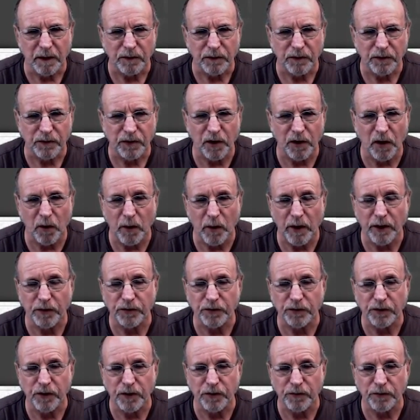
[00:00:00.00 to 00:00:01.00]

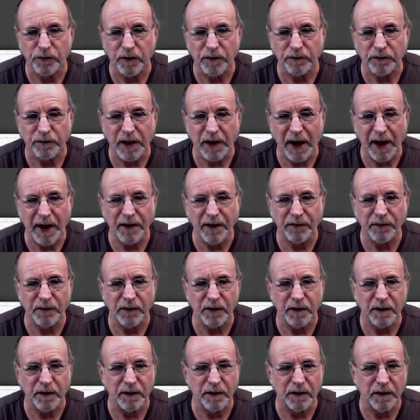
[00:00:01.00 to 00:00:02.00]
ZOHD Drift and
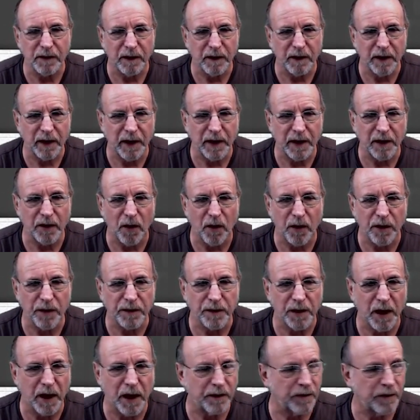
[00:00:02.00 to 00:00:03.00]
the uh,
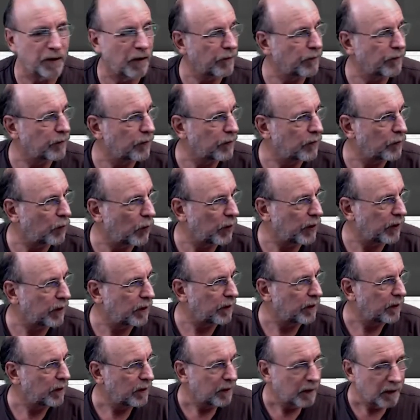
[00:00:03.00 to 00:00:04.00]
AR900 wing,
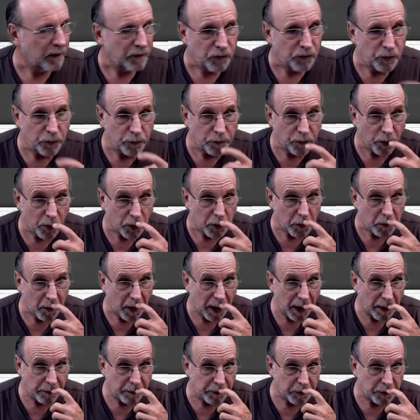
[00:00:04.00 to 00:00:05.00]
two very
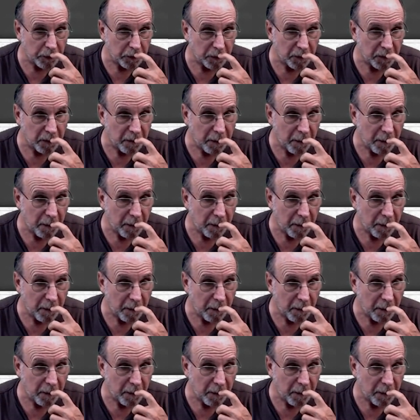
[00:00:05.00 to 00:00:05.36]
popular